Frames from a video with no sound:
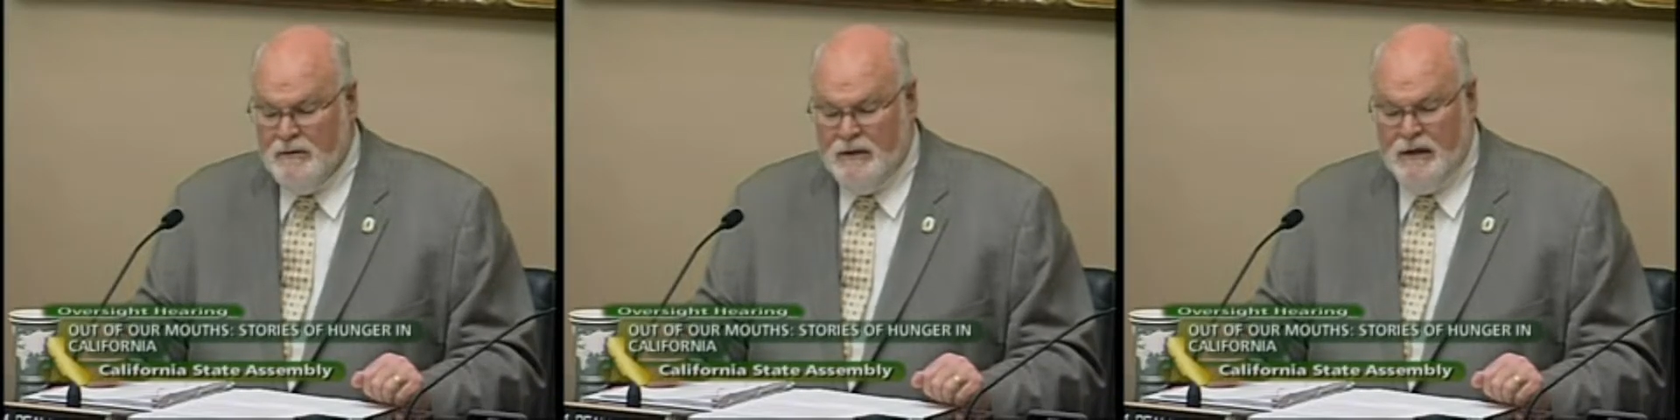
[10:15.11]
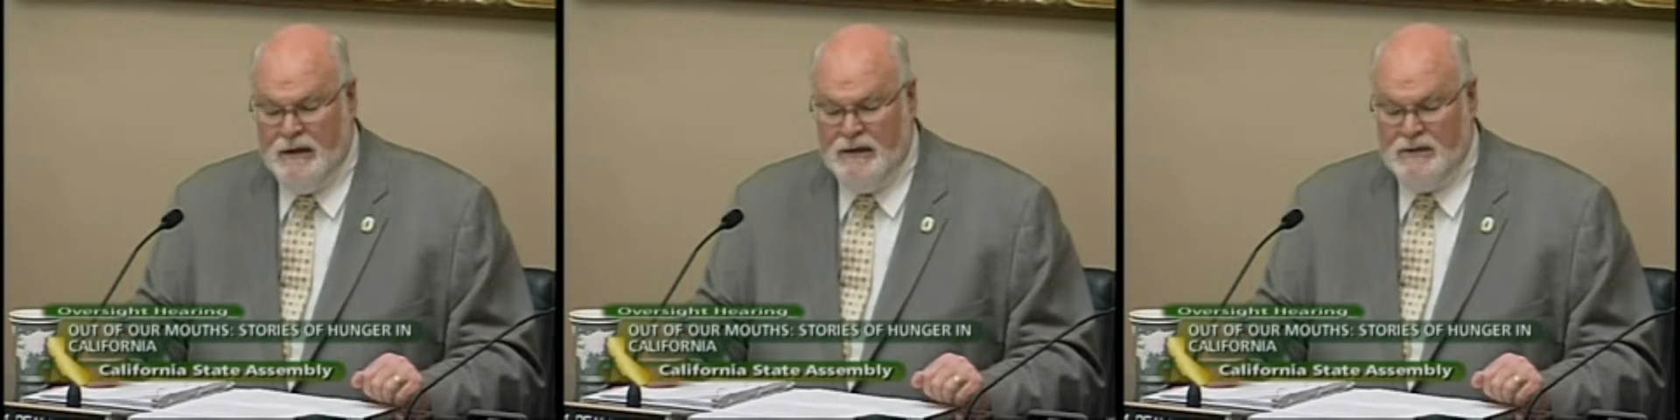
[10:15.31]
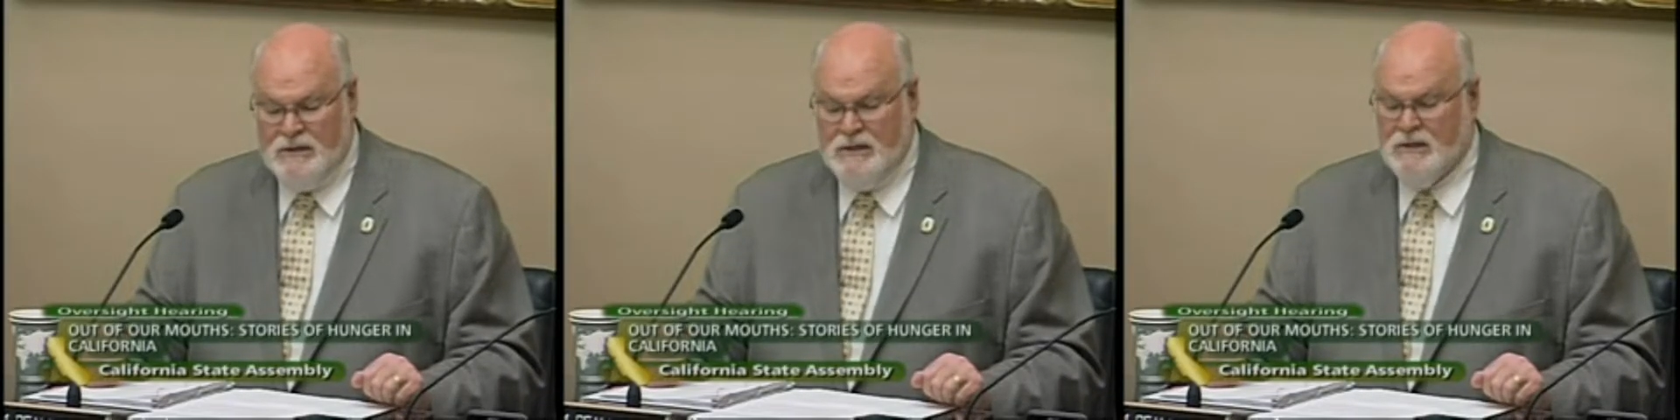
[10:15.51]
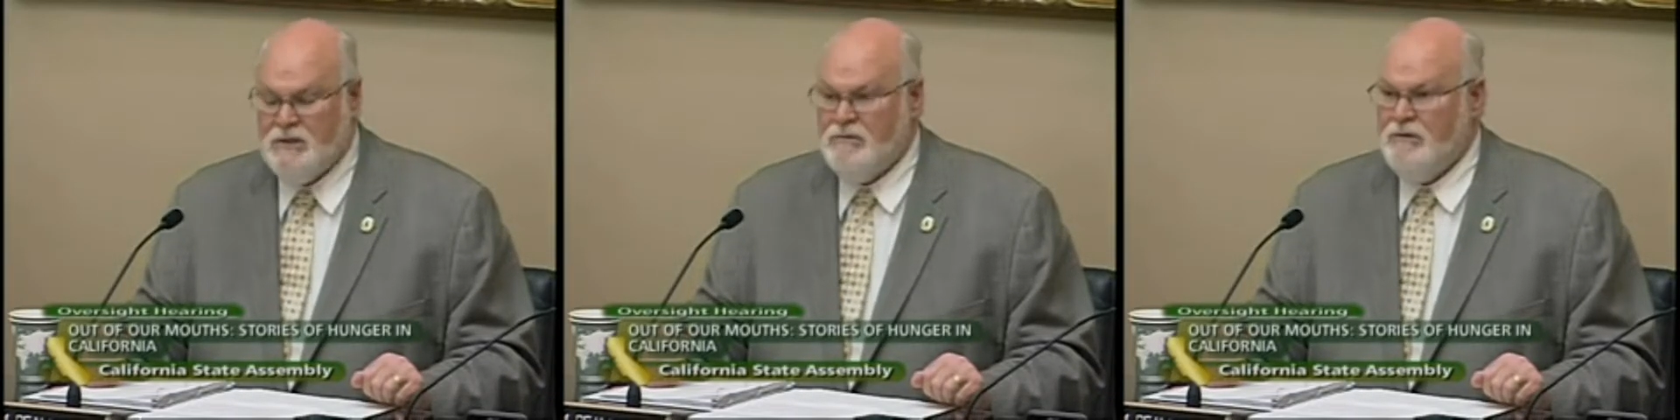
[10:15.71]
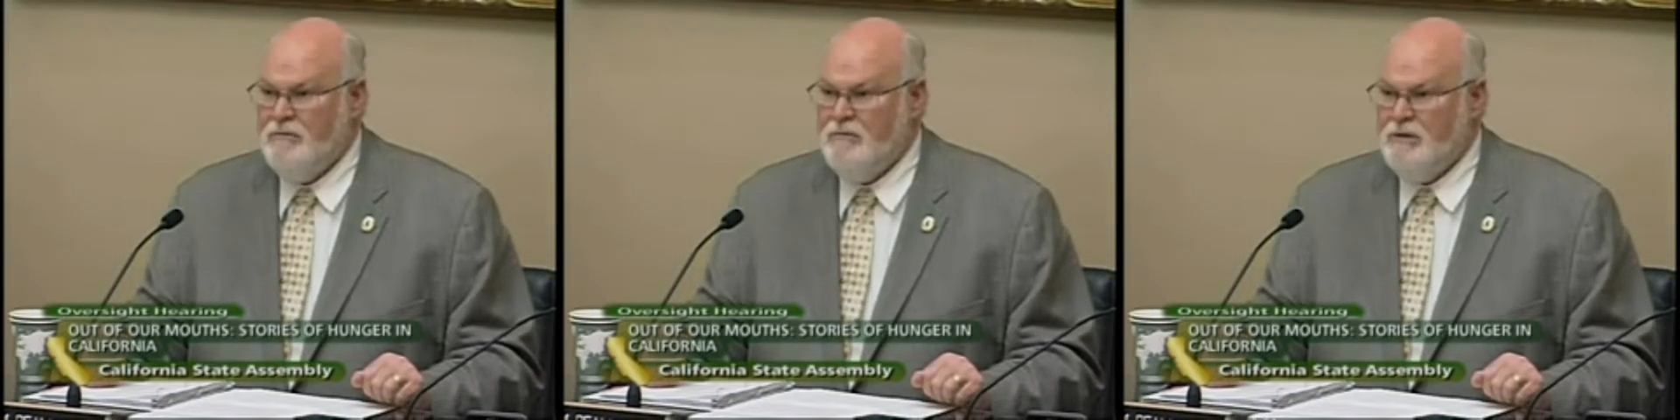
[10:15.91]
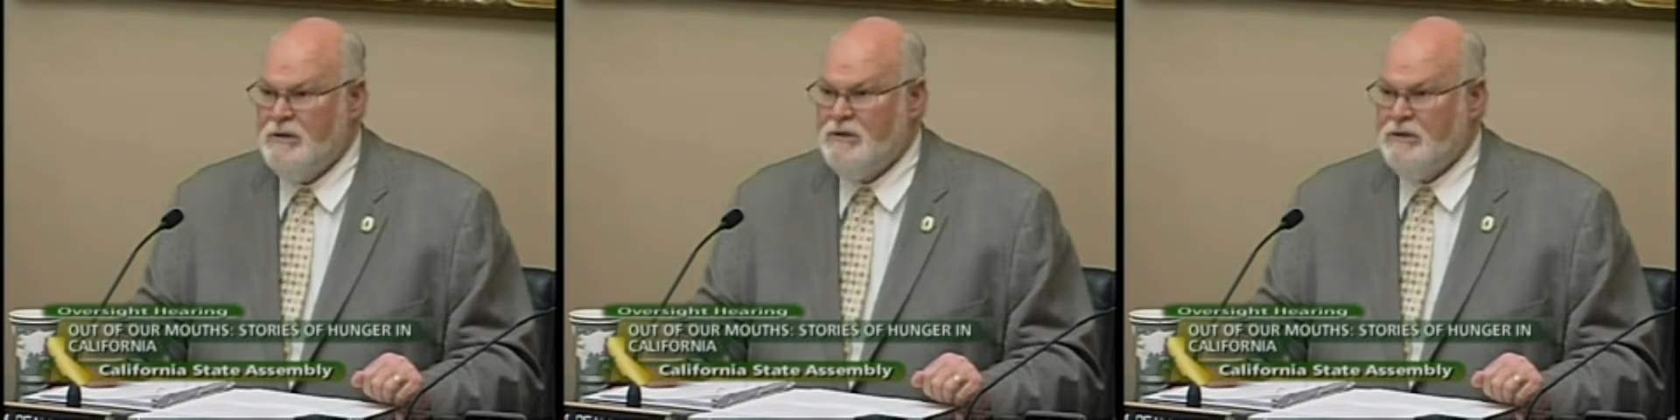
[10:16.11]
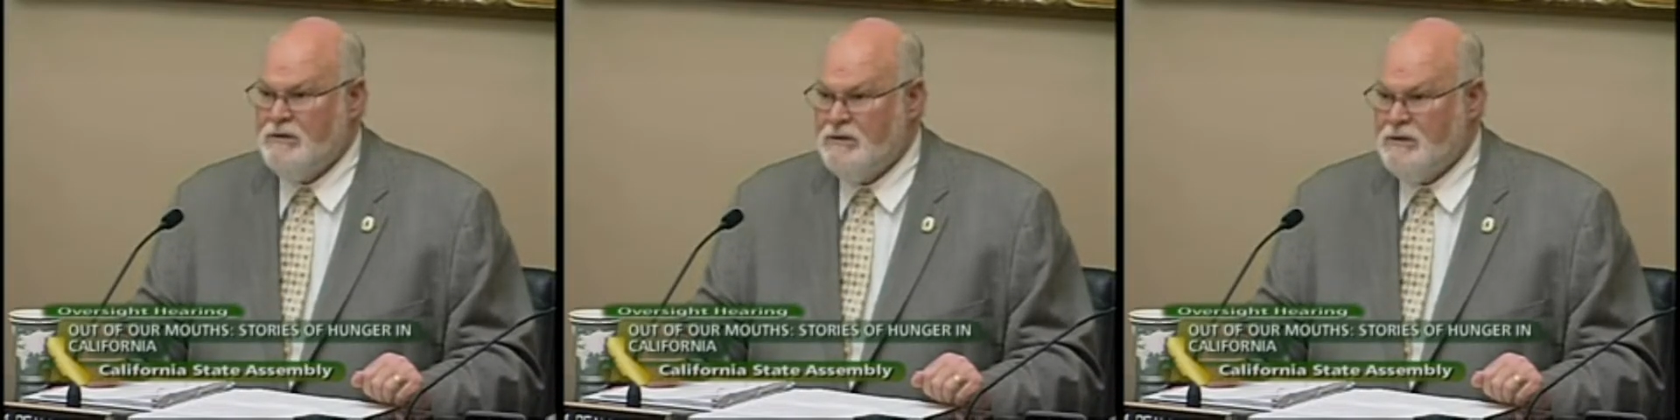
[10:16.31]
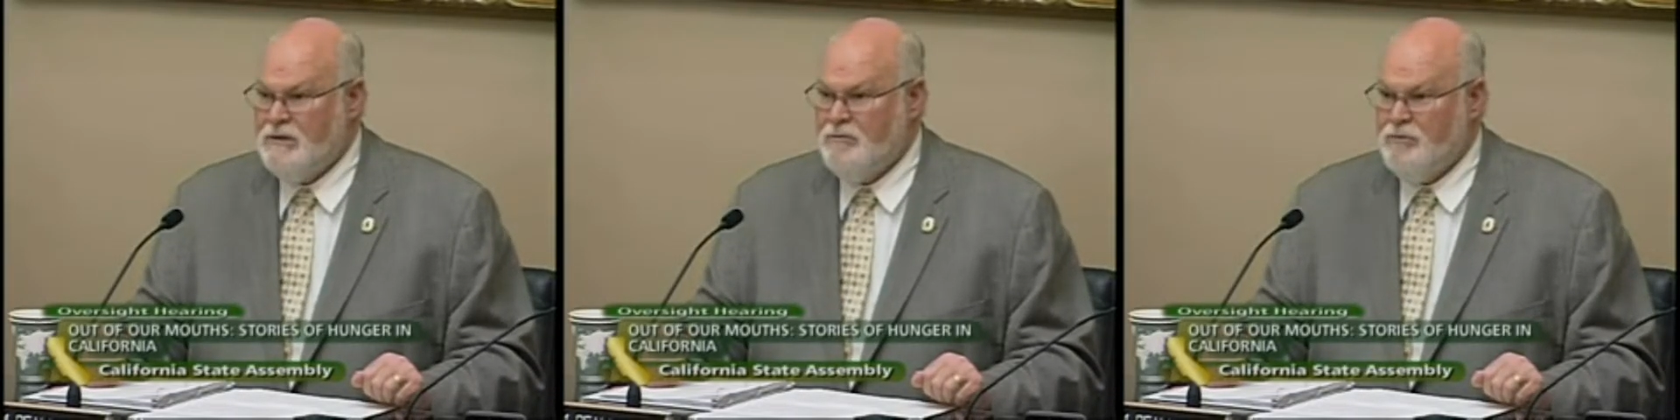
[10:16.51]
and its history and mission.
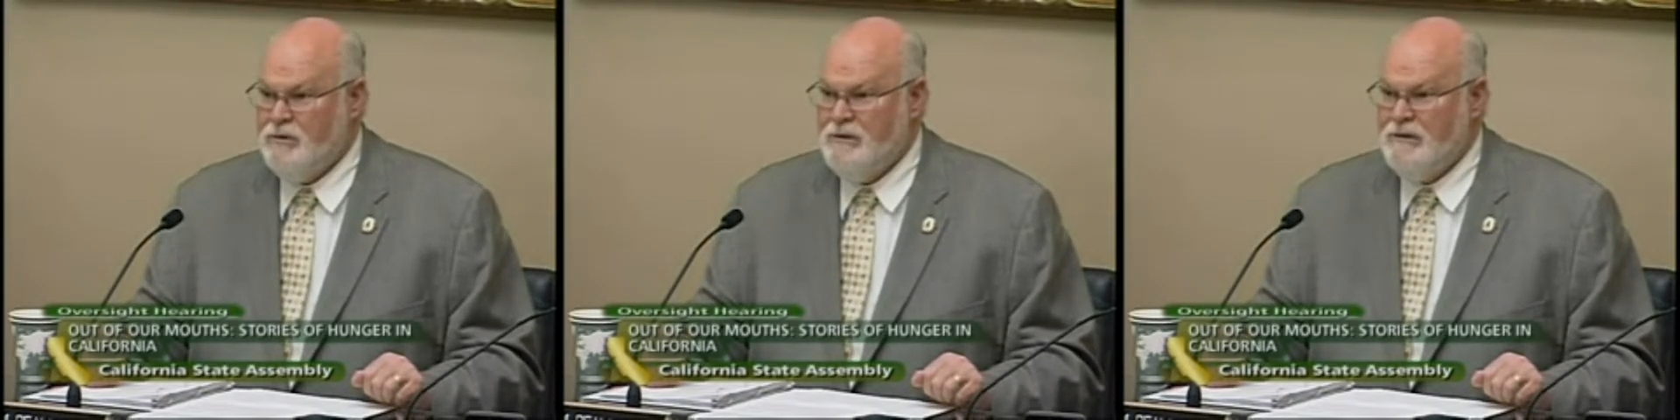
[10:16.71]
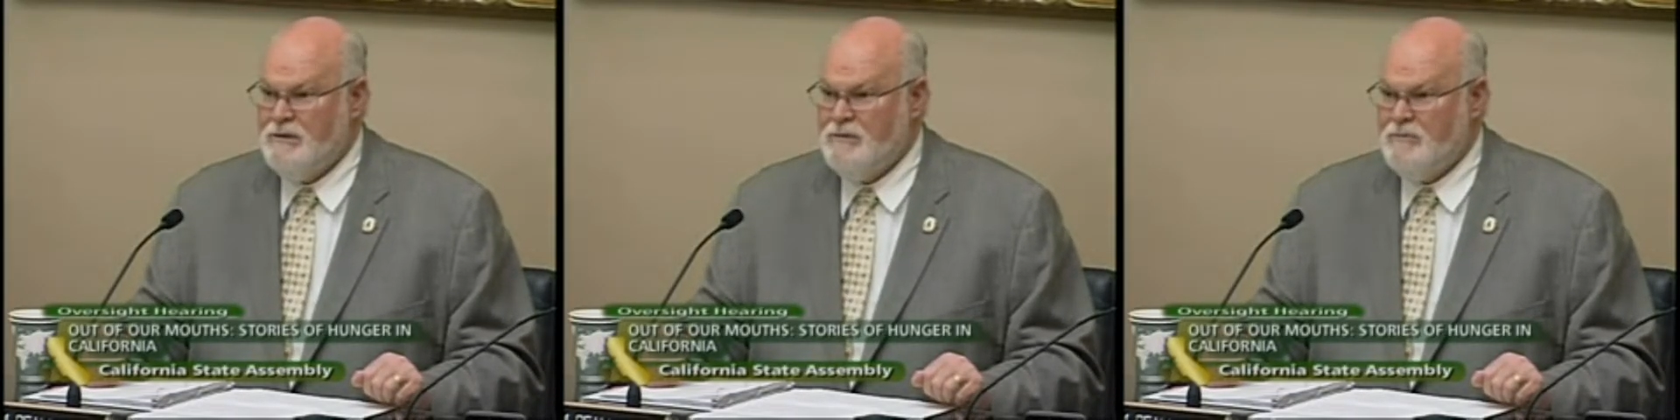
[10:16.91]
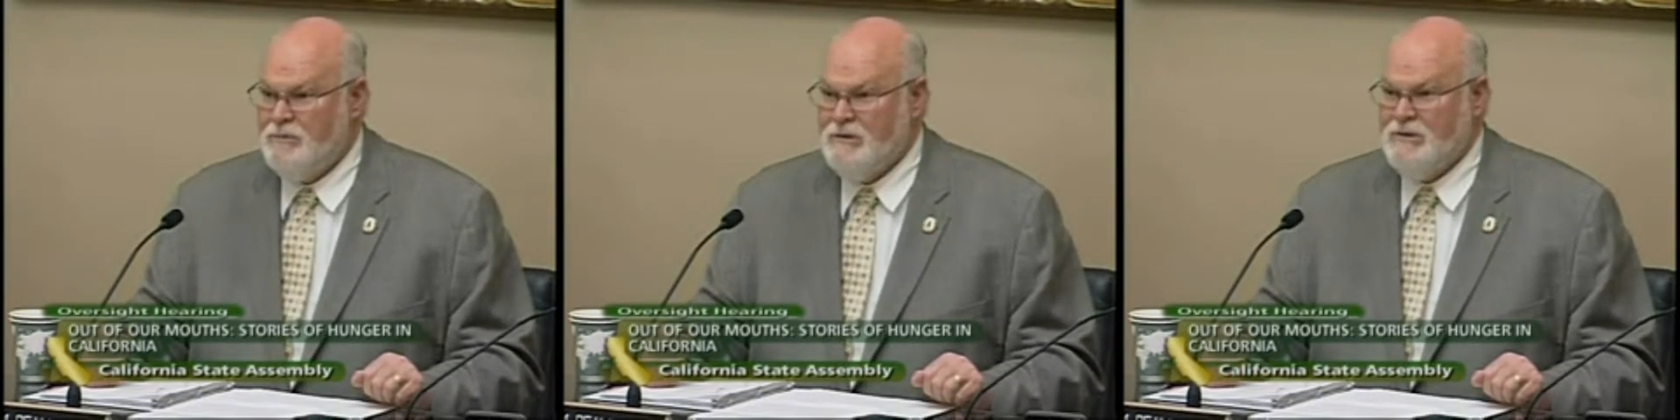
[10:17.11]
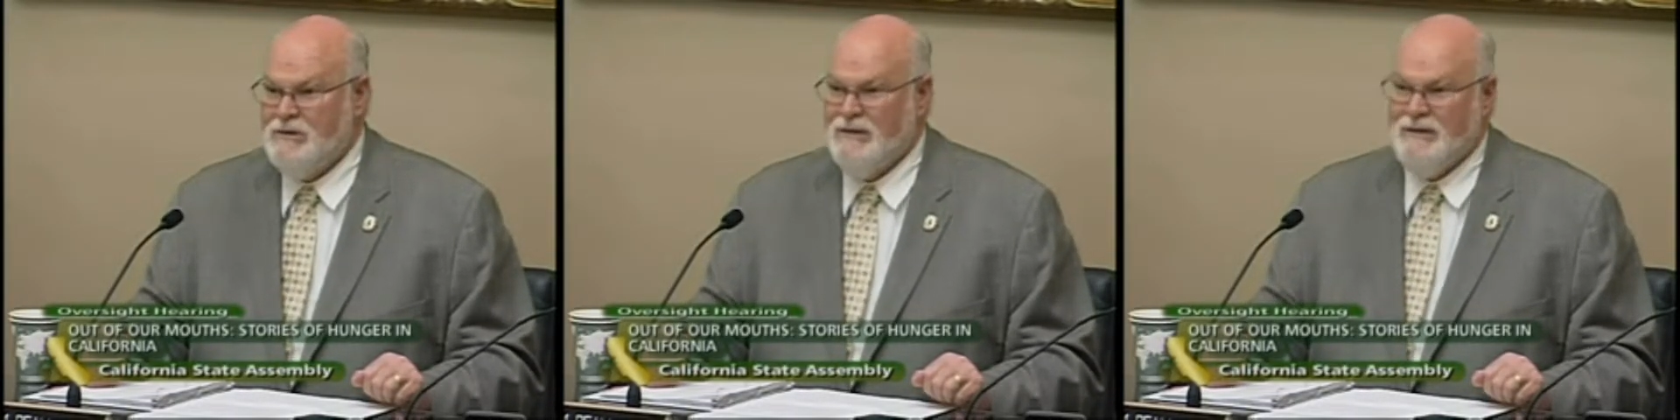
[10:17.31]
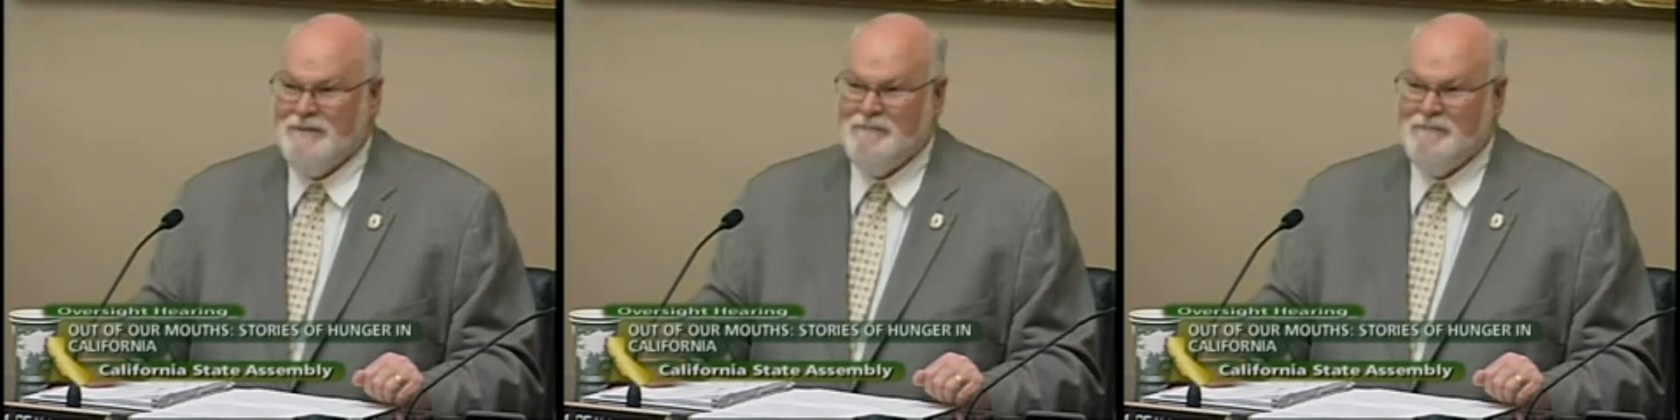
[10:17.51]
So please proceed.